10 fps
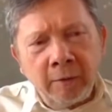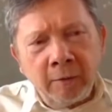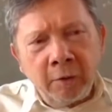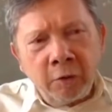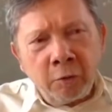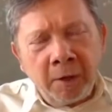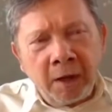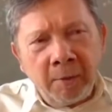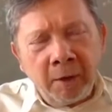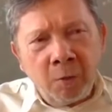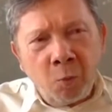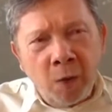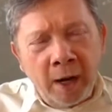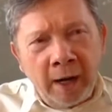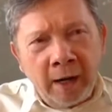so becoming
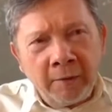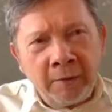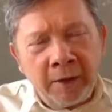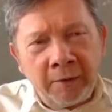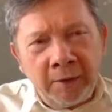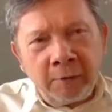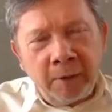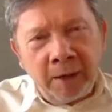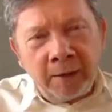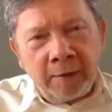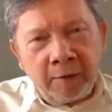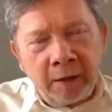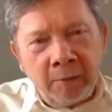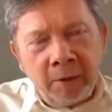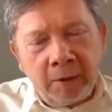aware that these patterns
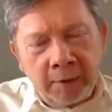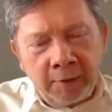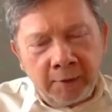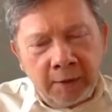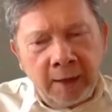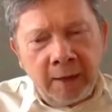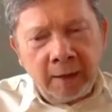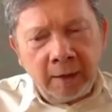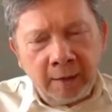can be transcended.